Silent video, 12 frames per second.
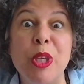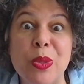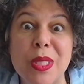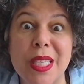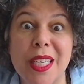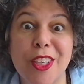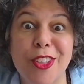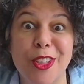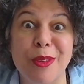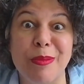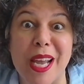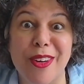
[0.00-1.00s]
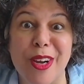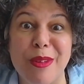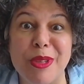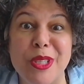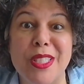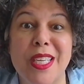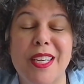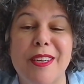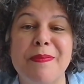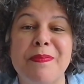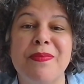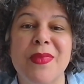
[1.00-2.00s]
music, good background music.
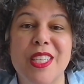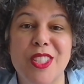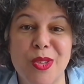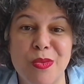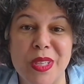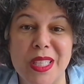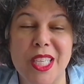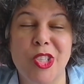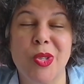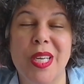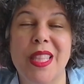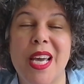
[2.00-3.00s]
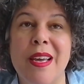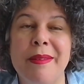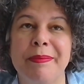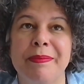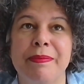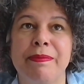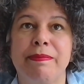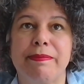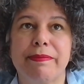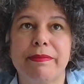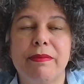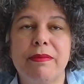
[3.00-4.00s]
So really enjoying that.
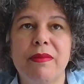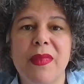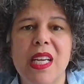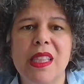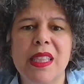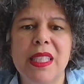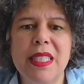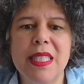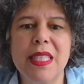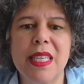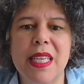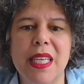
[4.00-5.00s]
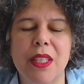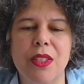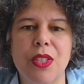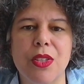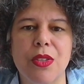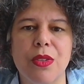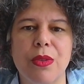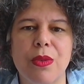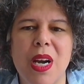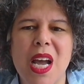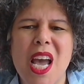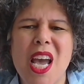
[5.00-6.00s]
Listening
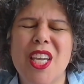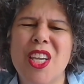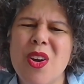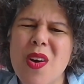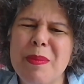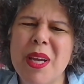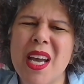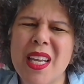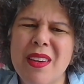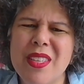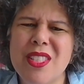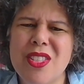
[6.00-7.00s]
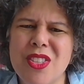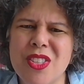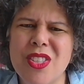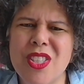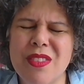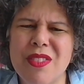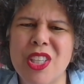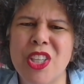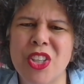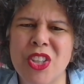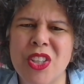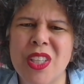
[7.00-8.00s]
to, I'm kind of in search of a
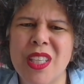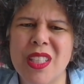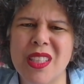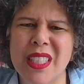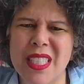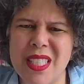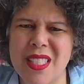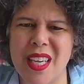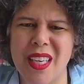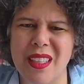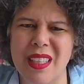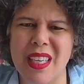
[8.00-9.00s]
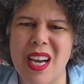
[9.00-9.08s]
good listen.